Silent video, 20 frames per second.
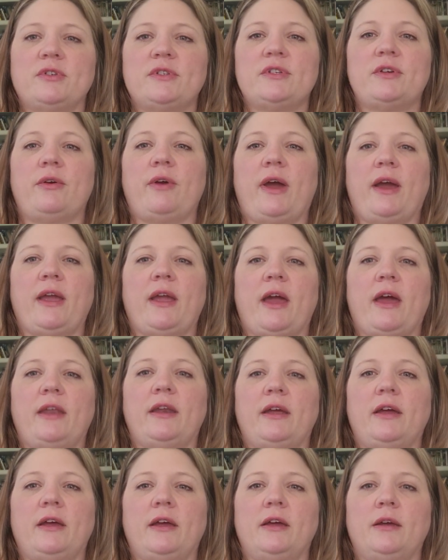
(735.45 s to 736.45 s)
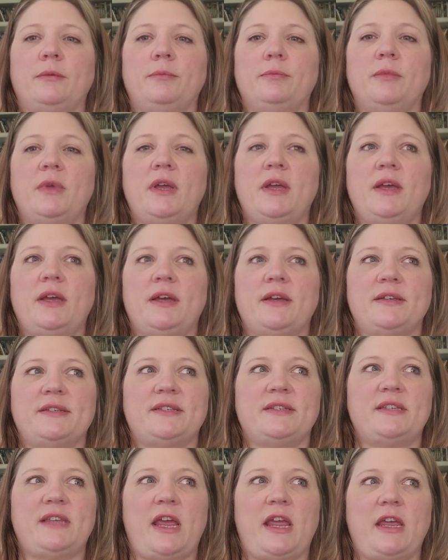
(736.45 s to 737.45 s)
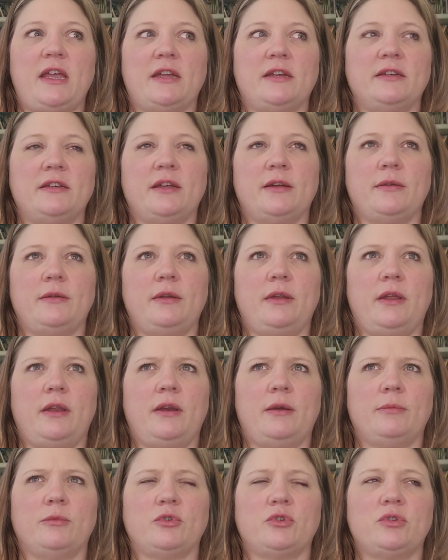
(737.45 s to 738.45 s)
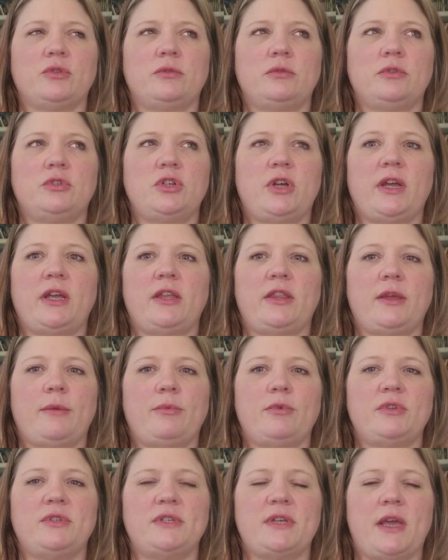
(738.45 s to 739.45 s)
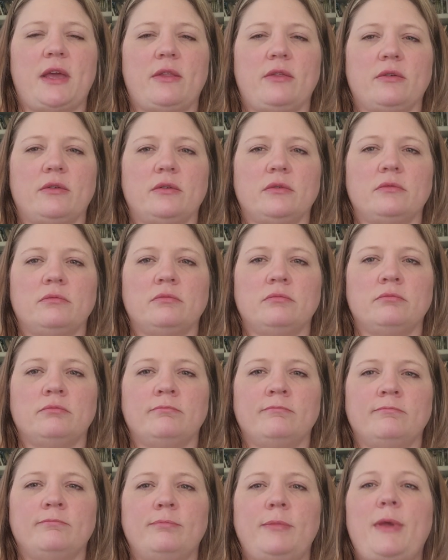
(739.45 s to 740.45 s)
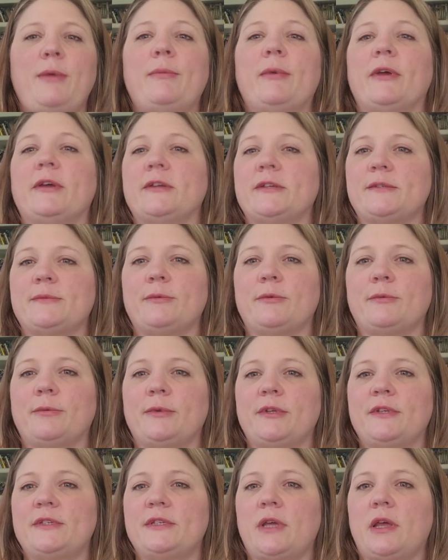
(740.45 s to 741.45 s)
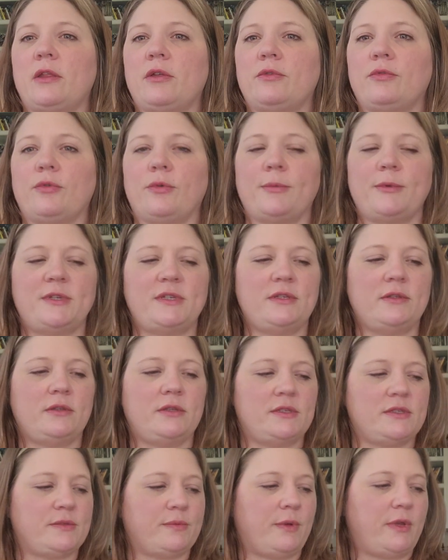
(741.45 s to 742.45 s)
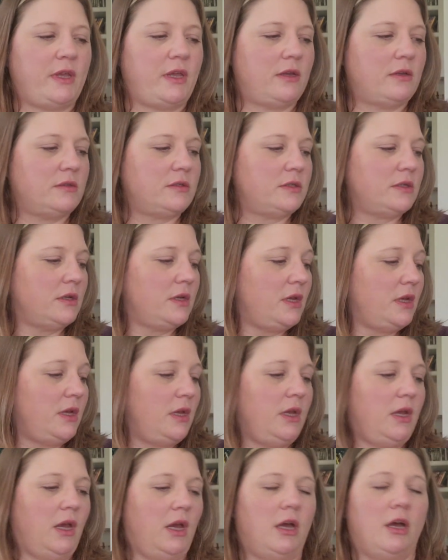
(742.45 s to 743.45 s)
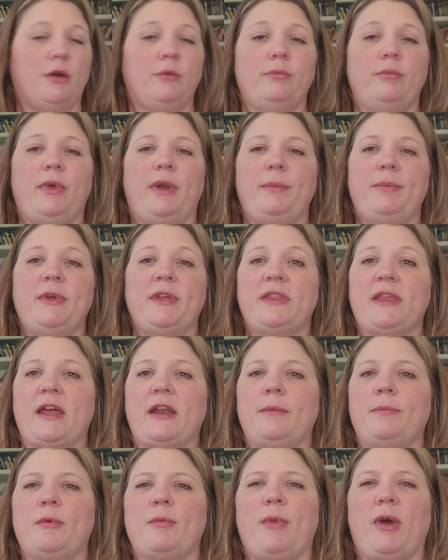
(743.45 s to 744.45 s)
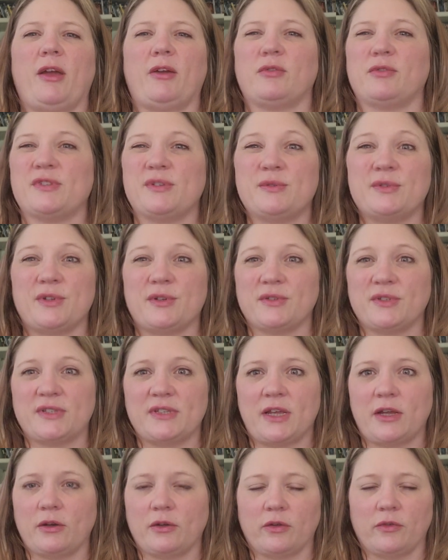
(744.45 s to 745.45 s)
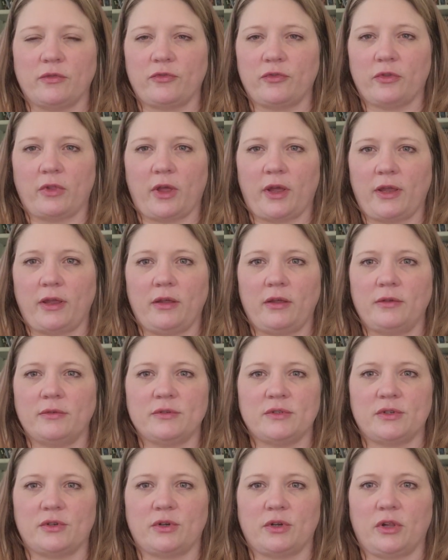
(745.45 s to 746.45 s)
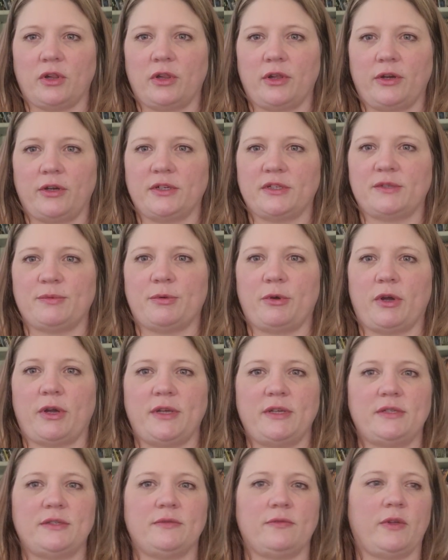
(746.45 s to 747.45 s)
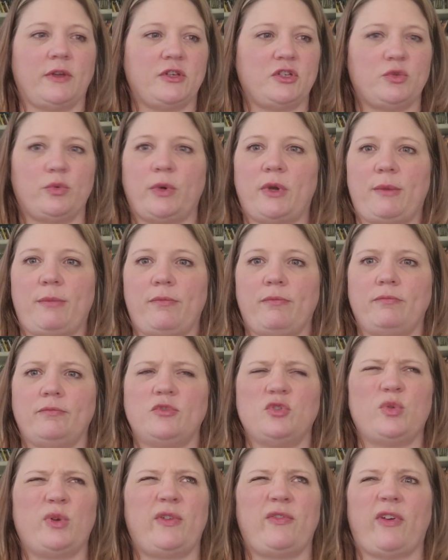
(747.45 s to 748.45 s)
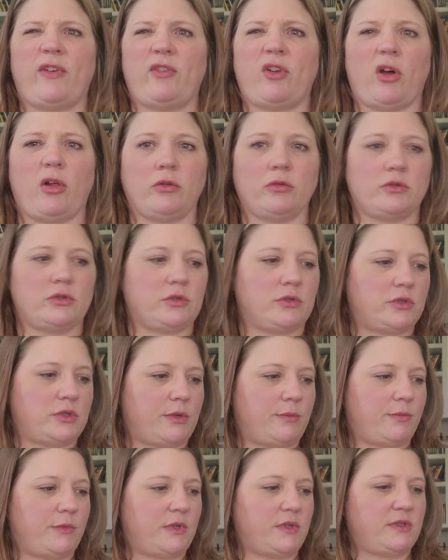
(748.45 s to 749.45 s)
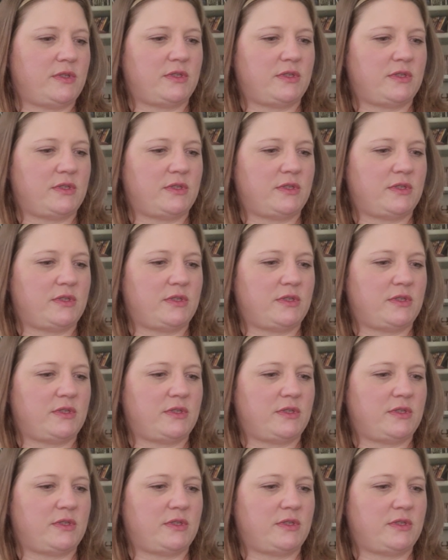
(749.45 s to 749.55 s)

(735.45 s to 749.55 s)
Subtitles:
So I got a stand, and I'm gonna try to get that put together. Maybe my husband will put it together for me this weekend. But I picked that up at Michael's. It was on sale for it was on a clearance price, like $25 or something.